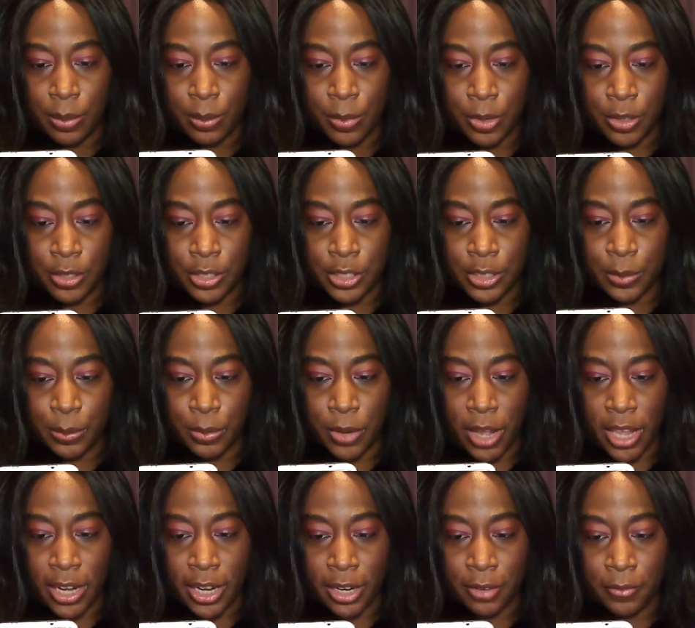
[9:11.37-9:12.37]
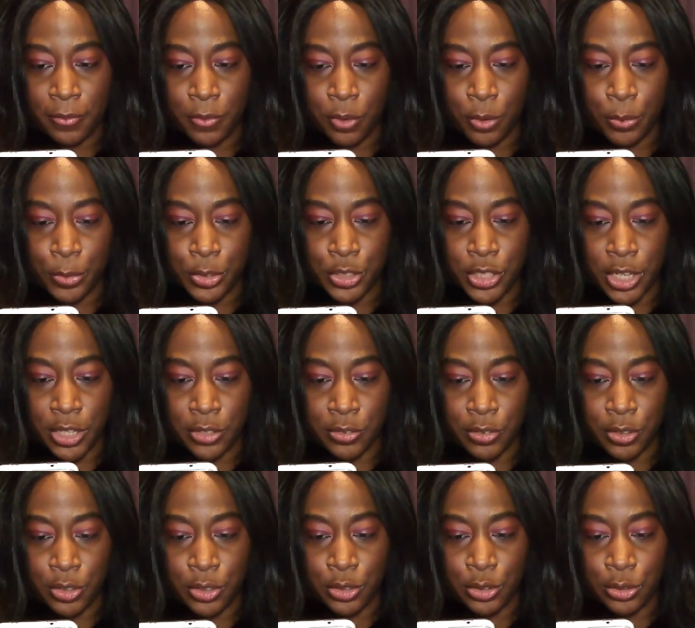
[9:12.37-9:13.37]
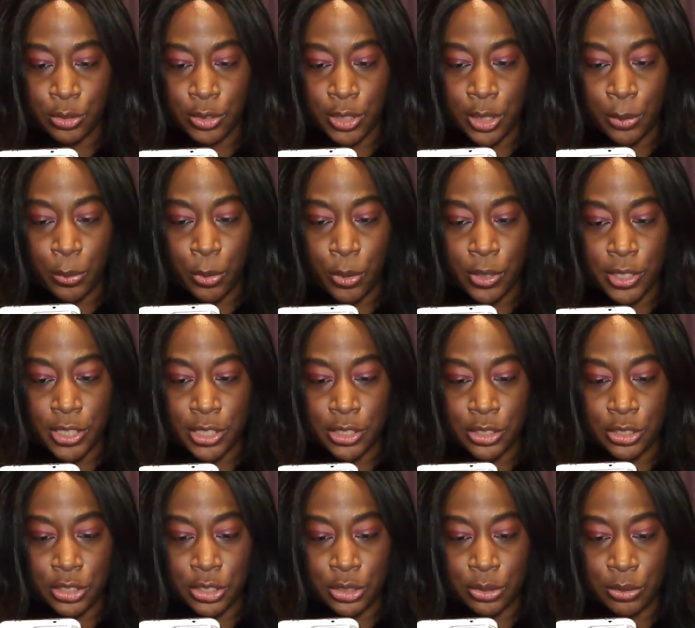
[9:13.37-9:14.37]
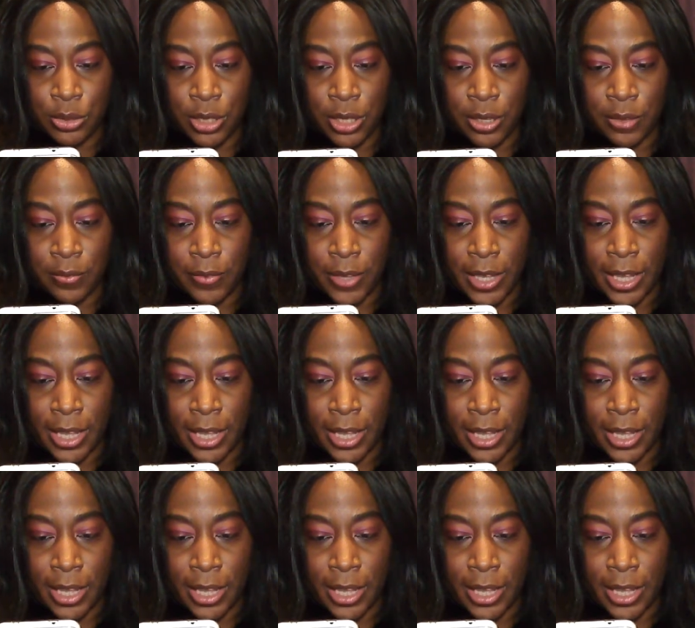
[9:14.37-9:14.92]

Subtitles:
Marcus Braddock, former general and newly appointed Duke of